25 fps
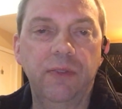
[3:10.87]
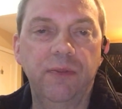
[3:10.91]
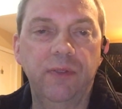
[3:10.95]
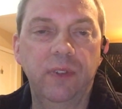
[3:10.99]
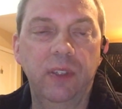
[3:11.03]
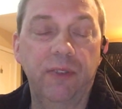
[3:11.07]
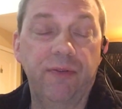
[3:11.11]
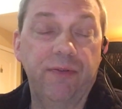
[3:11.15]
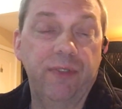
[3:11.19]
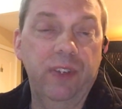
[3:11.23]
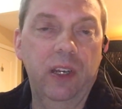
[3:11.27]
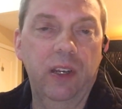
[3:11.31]

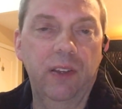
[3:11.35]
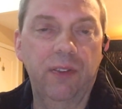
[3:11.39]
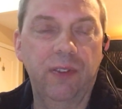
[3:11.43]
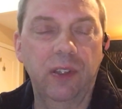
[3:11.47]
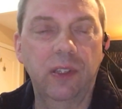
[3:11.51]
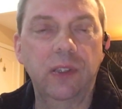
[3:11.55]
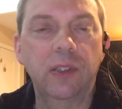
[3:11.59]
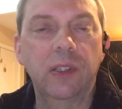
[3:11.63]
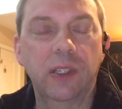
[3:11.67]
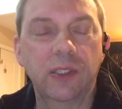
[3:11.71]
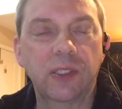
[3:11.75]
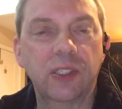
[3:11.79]
if
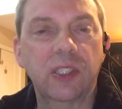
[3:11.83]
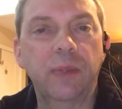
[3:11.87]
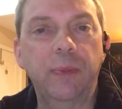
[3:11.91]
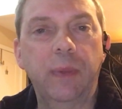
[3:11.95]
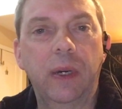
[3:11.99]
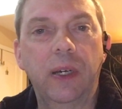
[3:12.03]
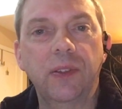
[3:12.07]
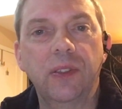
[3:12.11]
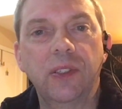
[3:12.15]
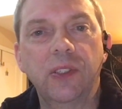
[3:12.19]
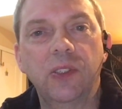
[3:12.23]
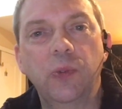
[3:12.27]
anything does
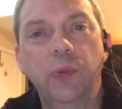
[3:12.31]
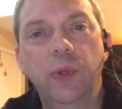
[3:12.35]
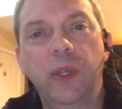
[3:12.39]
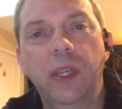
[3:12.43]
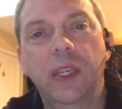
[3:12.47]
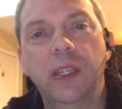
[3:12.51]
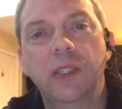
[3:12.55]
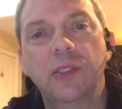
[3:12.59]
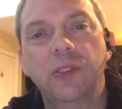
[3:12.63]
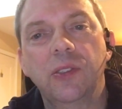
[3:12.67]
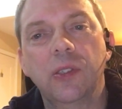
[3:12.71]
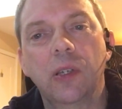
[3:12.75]
come out this
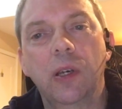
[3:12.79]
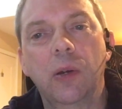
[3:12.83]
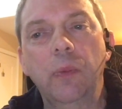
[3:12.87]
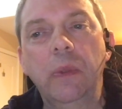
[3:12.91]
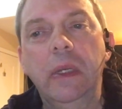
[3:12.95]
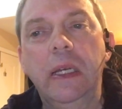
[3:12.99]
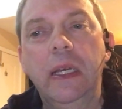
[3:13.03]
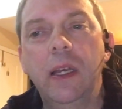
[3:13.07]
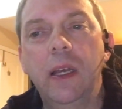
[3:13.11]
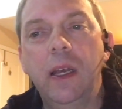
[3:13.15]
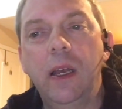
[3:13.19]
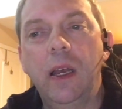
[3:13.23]
weekend. So.
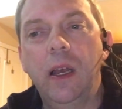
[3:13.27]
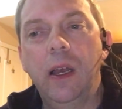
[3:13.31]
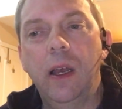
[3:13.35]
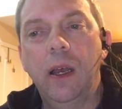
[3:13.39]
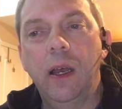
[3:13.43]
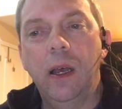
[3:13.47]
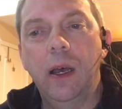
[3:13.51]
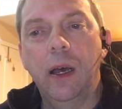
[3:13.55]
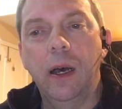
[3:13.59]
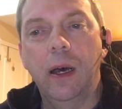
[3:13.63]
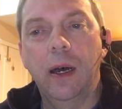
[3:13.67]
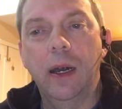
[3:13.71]

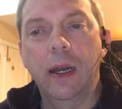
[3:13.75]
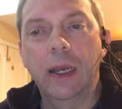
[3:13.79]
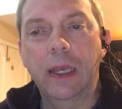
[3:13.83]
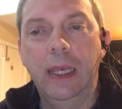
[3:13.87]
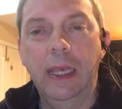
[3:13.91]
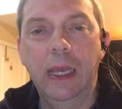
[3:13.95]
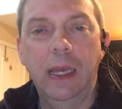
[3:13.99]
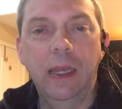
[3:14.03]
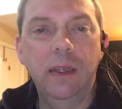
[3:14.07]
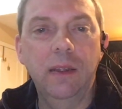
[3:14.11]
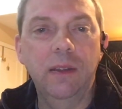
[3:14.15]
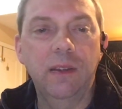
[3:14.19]

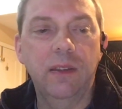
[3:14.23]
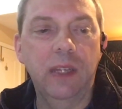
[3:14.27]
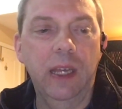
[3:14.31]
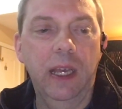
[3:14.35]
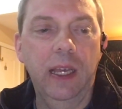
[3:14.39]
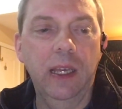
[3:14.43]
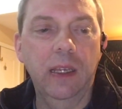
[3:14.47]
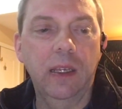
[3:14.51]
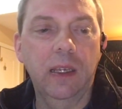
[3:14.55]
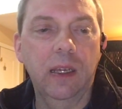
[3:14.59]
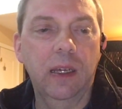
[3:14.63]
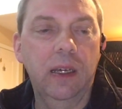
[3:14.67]
Again,
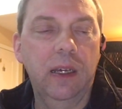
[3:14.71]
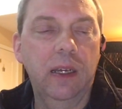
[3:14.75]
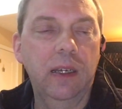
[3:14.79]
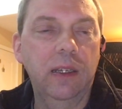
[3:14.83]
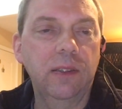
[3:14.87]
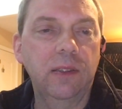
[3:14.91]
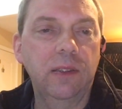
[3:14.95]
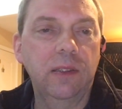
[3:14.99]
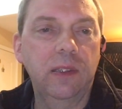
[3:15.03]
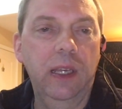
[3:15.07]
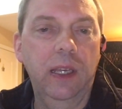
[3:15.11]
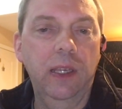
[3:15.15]
thank
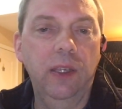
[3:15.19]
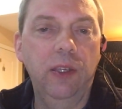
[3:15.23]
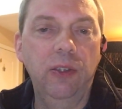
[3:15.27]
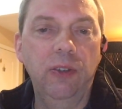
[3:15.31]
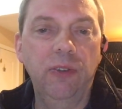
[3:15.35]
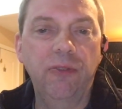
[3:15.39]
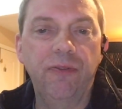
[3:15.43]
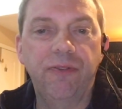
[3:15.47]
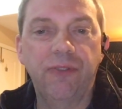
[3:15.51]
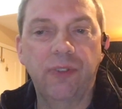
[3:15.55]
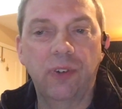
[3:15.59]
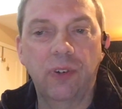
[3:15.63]

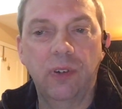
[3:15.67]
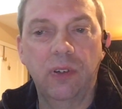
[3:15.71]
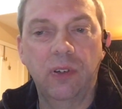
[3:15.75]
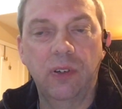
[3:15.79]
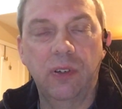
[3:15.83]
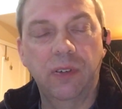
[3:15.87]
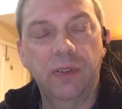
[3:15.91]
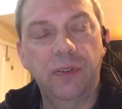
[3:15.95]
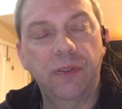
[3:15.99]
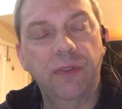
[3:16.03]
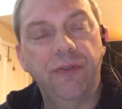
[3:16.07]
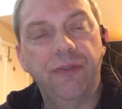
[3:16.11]
you
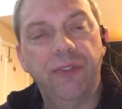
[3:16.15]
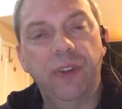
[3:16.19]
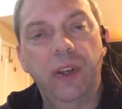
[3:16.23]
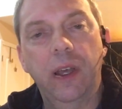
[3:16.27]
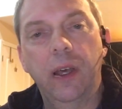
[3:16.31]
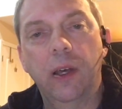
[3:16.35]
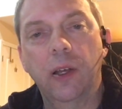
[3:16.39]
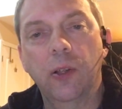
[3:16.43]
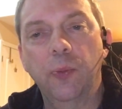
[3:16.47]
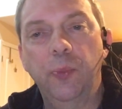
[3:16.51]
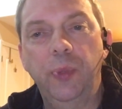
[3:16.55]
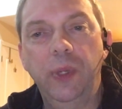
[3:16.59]
for
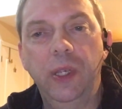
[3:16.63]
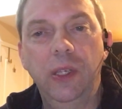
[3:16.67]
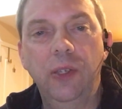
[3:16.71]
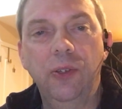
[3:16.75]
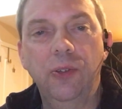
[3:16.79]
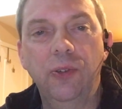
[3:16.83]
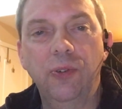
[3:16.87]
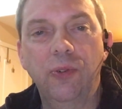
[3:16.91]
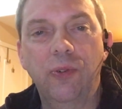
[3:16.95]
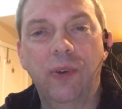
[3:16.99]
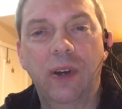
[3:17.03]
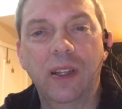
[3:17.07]

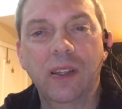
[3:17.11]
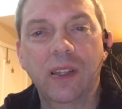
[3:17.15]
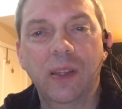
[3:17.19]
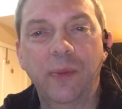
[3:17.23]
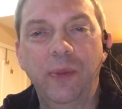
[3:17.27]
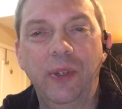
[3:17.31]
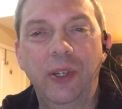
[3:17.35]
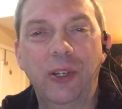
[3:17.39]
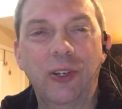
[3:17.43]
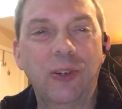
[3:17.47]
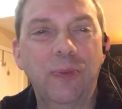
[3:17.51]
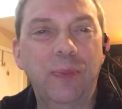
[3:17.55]
LB who
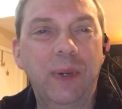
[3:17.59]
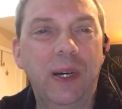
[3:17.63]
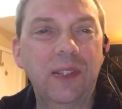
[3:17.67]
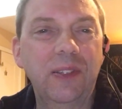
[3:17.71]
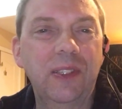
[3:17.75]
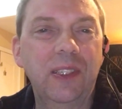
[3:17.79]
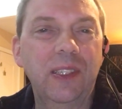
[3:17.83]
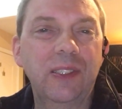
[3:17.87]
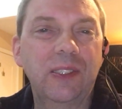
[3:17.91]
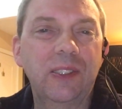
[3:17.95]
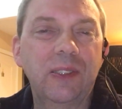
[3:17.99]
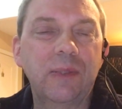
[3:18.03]
let me know
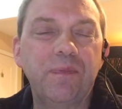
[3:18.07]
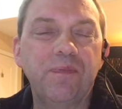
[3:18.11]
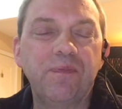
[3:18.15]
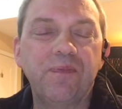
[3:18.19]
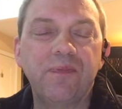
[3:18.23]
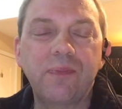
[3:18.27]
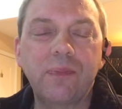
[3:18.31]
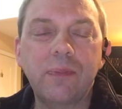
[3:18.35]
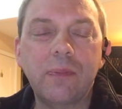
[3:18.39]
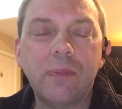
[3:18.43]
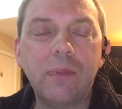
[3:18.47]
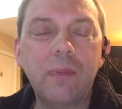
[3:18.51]
about this.
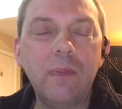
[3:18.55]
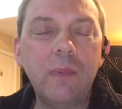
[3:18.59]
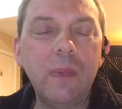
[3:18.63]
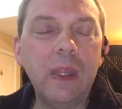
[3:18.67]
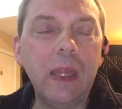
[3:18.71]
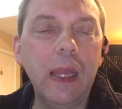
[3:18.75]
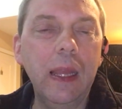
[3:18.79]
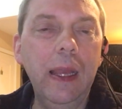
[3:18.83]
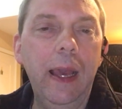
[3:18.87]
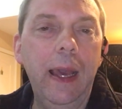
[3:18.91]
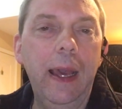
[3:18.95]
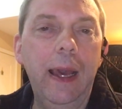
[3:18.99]

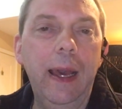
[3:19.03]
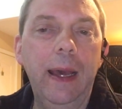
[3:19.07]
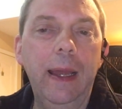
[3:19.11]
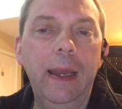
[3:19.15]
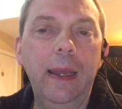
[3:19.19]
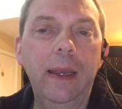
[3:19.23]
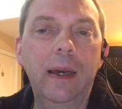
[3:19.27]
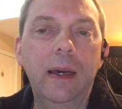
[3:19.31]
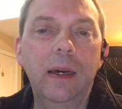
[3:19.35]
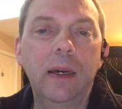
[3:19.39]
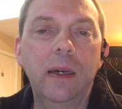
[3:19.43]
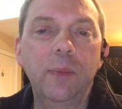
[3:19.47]

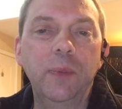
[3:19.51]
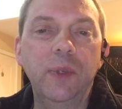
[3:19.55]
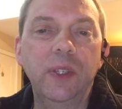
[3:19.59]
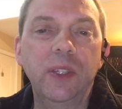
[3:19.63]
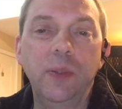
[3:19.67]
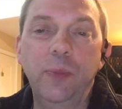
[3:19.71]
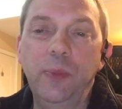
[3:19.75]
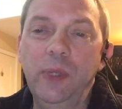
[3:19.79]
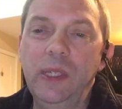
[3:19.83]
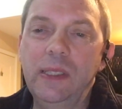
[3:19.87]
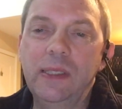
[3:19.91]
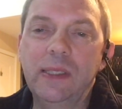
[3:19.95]
And
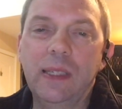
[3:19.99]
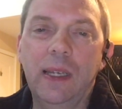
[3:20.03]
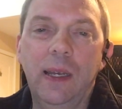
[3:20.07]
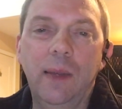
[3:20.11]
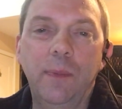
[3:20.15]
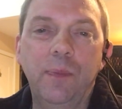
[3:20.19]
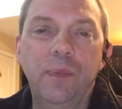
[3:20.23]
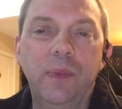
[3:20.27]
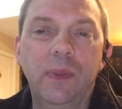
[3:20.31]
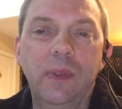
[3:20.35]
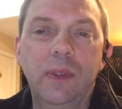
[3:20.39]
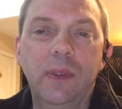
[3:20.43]
in the
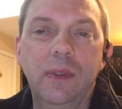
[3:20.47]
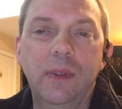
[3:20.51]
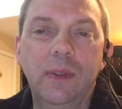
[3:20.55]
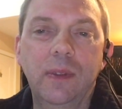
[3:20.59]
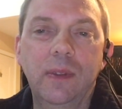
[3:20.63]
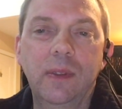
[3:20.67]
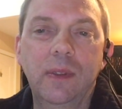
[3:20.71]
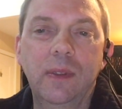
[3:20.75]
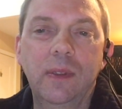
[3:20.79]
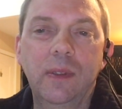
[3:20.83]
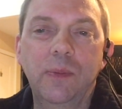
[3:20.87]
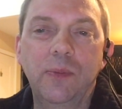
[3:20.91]
meantime,
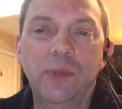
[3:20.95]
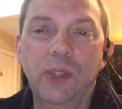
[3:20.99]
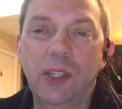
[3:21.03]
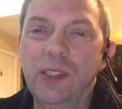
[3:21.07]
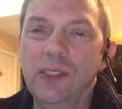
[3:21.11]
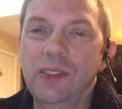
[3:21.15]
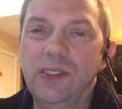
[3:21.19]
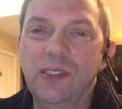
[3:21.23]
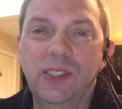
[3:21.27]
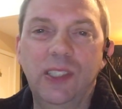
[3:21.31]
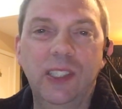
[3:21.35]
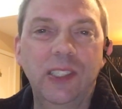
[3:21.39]

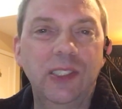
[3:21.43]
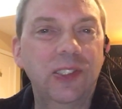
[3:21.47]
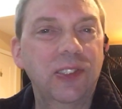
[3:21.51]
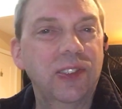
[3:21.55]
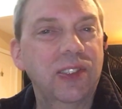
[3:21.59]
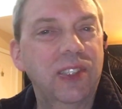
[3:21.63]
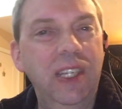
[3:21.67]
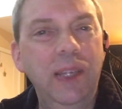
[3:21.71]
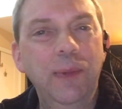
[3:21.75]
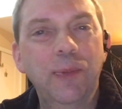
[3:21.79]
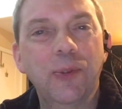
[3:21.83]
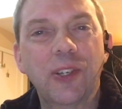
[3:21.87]
brothers and
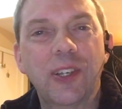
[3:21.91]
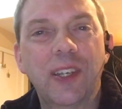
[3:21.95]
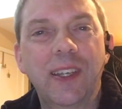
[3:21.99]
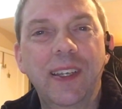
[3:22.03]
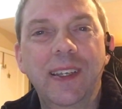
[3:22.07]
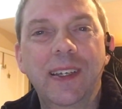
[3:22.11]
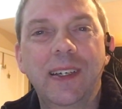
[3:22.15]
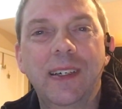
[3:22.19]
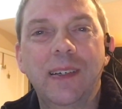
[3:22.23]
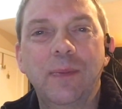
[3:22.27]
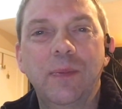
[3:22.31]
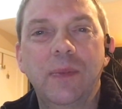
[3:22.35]
sisters, keep
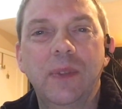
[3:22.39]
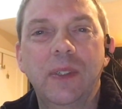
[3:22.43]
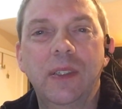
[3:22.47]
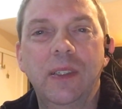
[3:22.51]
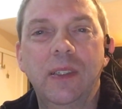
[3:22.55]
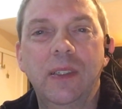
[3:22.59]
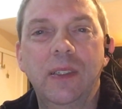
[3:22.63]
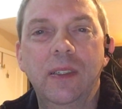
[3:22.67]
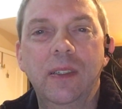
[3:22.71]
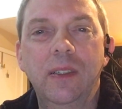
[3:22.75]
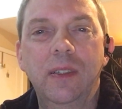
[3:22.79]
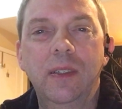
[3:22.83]
looking up,
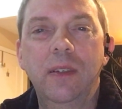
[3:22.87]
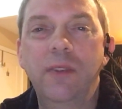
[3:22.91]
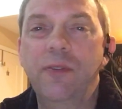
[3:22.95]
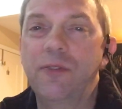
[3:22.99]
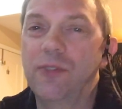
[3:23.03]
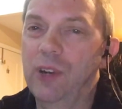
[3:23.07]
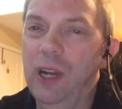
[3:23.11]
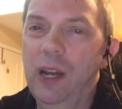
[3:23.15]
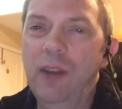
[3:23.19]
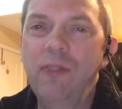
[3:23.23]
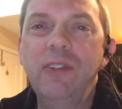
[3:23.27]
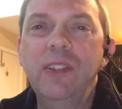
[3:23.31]

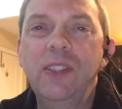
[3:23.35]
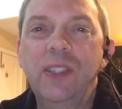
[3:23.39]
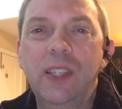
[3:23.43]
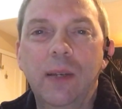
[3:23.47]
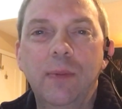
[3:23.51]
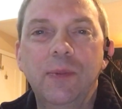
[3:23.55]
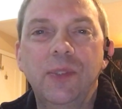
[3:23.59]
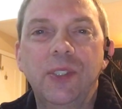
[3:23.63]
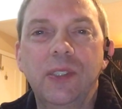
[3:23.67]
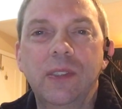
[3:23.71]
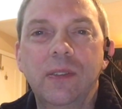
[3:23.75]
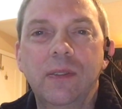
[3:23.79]
for our
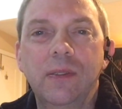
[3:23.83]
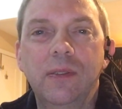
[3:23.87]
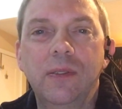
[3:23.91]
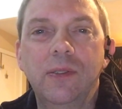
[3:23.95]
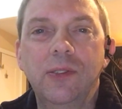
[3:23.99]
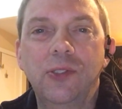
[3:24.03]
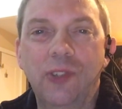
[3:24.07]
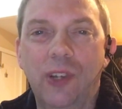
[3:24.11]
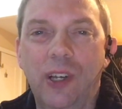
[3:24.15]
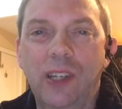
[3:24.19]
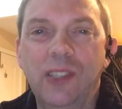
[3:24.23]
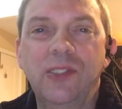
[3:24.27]
redemption
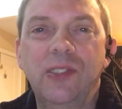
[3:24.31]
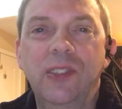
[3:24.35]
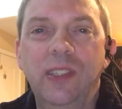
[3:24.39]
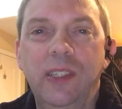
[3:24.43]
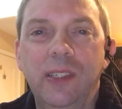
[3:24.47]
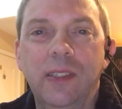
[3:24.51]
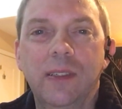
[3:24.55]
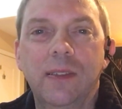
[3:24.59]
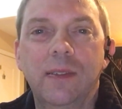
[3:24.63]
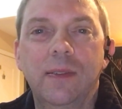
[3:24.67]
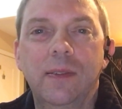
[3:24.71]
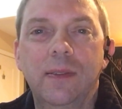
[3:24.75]
draws
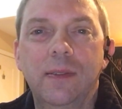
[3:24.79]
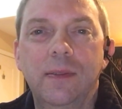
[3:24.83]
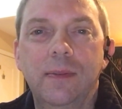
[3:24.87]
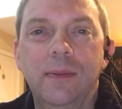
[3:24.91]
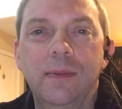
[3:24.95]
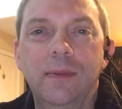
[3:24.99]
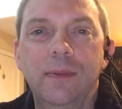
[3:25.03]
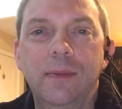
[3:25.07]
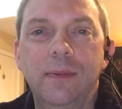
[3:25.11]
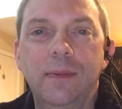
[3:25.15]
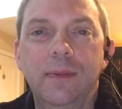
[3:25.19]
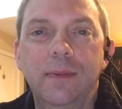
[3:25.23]
near.
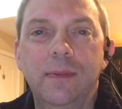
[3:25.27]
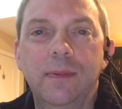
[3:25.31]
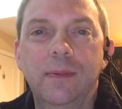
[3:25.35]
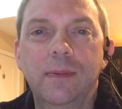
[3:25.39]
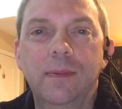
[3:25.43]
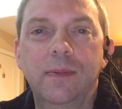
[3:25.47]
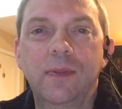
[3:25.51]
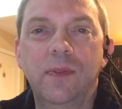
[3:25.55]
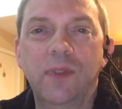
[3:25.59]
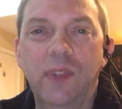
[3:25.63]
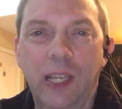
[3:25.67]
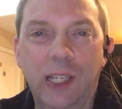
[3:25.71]

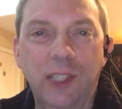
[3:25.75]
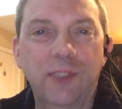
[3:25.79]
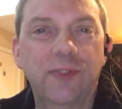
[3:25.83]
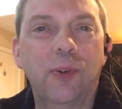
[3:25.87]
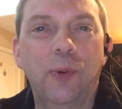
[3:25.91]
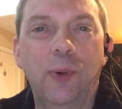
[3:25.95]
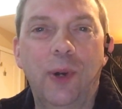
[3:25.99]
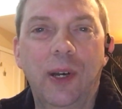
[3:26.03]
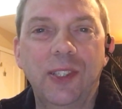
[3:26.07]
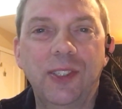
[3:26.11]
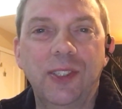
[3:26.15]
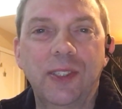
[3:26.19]
Thanks
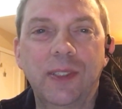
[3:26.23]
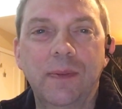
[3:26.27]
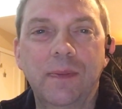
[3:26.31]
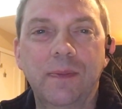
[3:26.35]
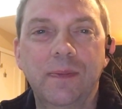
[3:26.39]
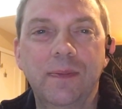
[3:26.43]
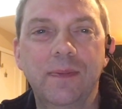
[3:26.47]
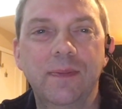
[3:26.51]
for watching.